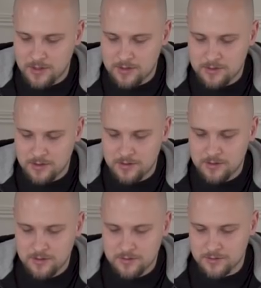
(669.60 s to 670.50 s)
that
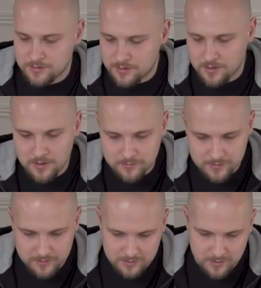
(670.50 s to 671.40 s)
done, just cut off
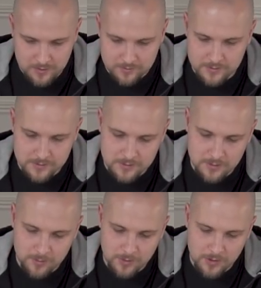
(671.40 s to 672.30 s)
the cut off this
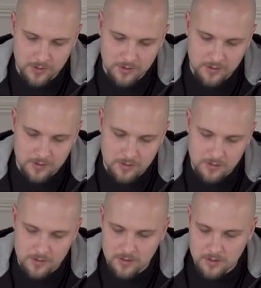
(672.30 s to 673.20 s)
little part here
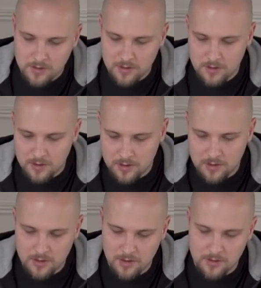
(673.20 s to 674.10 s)

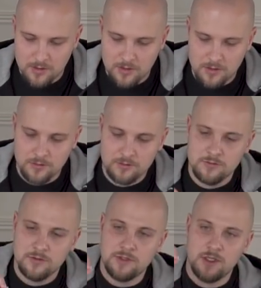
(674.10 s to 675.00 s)
and it will
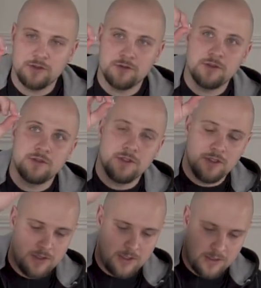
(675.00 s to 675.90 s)
attach to the
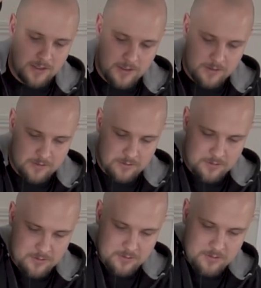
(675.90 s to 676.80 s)
ceiling like that
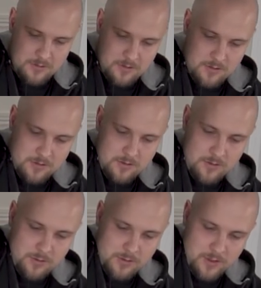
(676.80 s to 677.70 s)
and it'll
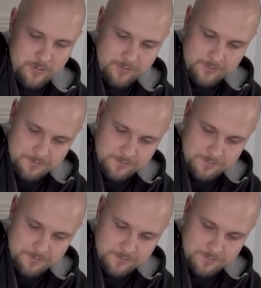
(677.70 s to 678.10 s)
hold it up.